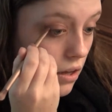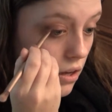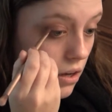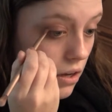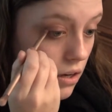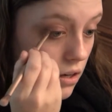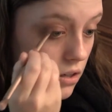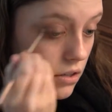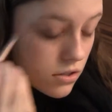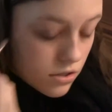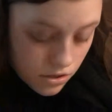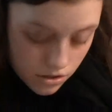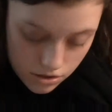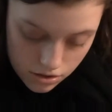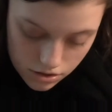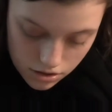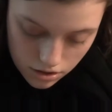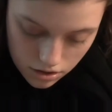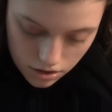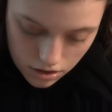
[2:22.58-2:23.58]
Kind of
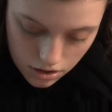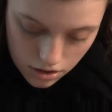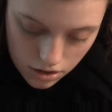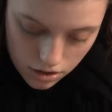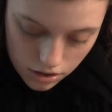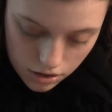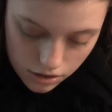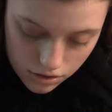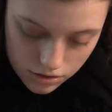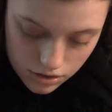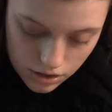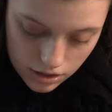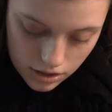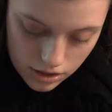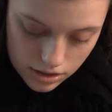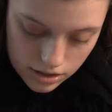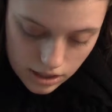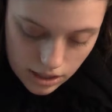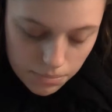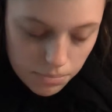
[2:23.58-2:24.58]
just using
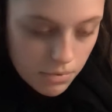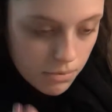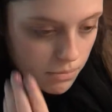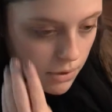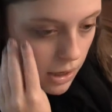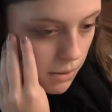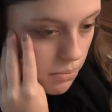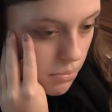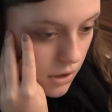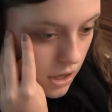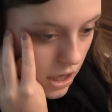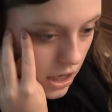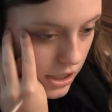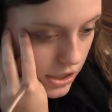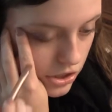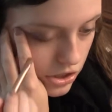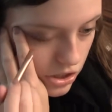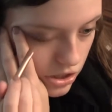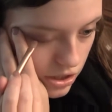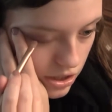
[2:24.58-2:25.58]
the tip of my
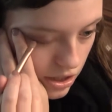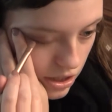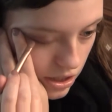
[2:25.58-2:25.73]
brush and